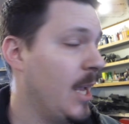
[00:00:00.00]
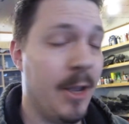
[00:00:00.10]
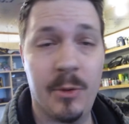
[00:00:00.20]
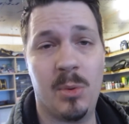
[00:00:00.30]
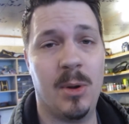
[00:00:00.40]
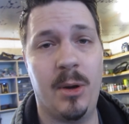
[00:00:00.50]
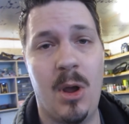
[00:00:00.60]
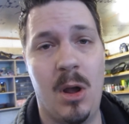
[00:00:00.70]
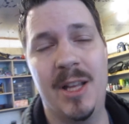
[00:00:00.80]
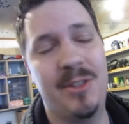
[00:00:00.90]
If it would work at
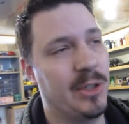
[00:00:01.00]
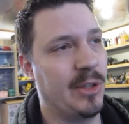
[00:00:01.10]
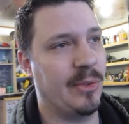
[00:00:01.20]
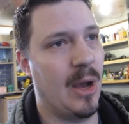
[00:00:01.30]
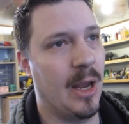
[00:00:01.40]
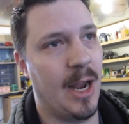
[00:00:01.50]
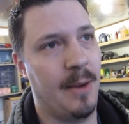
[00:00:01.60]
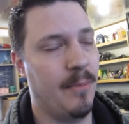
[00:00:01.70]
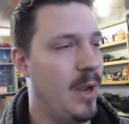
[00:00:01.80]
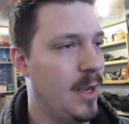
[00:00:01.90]
all, it's just a thought.
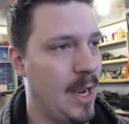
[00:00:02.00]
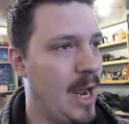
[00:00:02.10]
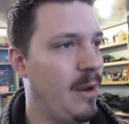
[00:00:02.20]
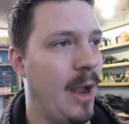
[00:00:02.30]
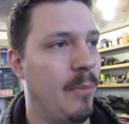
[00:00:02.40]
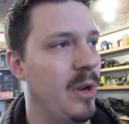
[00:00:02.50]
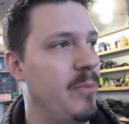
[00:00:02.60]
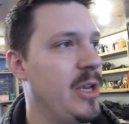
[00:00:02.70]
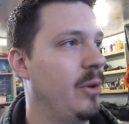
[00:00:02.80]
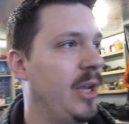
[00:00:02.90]
I'm going to
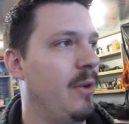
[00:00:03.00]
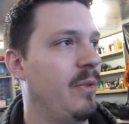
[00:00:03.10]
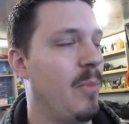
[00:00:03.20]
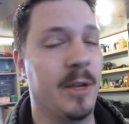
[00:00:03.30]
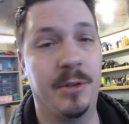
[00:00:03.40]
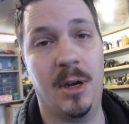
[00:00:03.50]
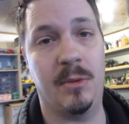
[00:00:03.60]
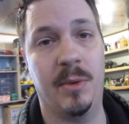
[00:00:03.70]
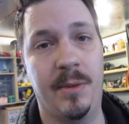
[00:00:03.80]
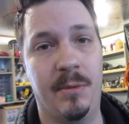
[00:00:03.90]
be okay with my
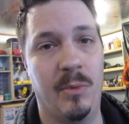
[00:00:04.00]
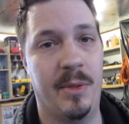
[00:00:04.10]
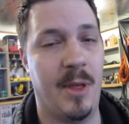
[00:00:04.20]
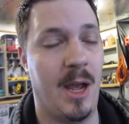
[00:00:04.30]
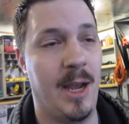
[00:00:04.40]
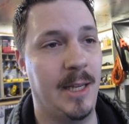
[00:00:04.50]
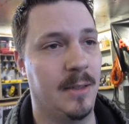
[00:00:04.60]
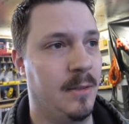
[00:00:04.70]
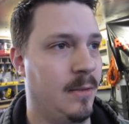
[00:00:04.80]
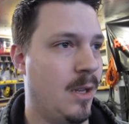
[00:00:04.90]
truck with the height.
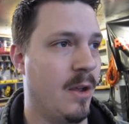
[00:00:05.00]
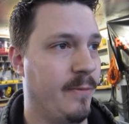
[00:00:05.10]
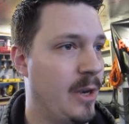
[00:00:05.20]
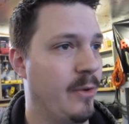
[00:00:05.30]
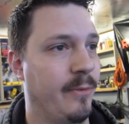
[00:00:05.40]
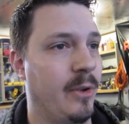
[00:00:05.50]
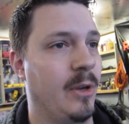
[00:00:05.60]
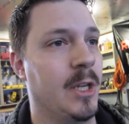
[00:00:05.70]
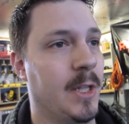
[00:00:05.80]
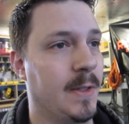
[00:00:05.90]
You know, if I don't fit
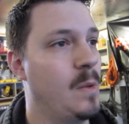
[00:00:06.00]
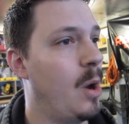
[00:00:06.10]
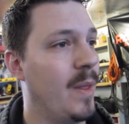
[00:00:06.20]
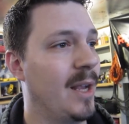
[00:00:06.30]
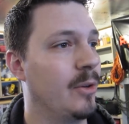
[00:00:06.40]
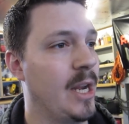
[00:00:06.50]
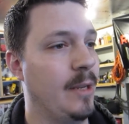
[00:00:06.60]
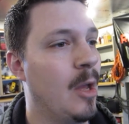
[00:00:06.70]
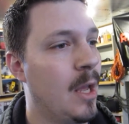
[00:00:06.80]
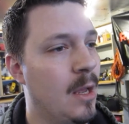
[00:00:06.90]
in it all that great,
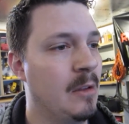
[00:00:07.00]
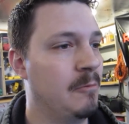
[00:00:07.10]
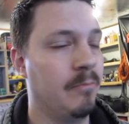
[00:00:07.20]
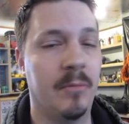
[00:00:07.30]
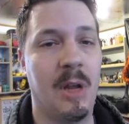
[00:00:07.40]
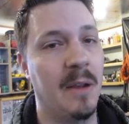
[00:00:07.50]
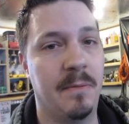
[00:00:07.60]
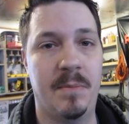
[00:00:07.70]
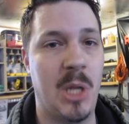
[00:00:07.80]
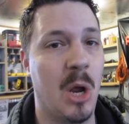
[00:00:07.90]

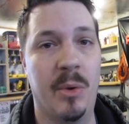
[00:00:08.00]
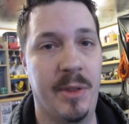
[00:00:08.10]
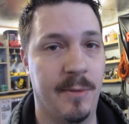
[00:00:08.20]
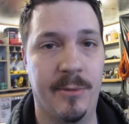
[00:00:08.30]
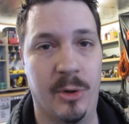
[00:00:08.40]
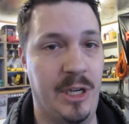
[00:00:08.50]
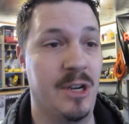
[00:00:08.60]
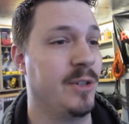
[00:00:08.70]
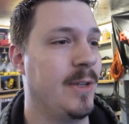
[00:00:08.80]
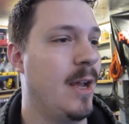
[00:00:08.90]
I've dealt with it for
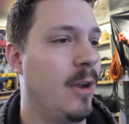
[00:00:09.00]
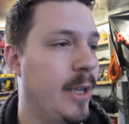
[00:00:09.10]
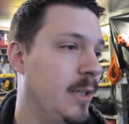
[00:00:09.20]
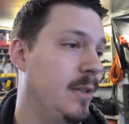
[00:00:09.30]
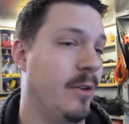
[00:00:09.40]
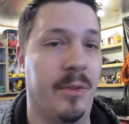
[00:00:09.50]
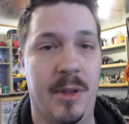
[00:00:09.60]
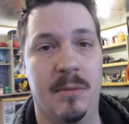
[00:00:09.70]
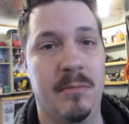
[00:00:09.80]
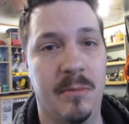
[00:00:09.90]
years now. I can deal with
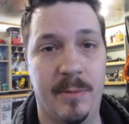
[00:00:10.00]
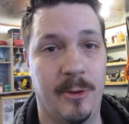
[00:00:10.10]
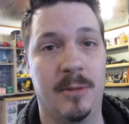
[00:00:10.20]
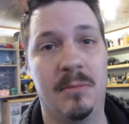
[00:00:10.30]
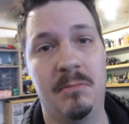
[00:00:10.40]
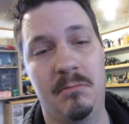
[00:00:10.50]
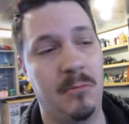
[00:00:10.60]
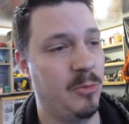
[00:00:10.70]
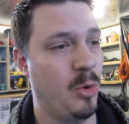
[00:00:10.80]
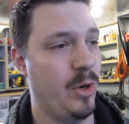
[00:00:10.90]
it for
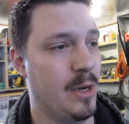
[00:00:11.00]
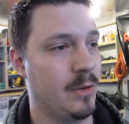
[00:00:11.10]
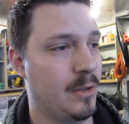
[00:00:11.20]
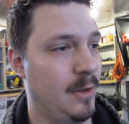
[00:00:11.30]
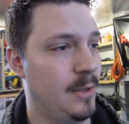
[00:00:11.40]
some more years.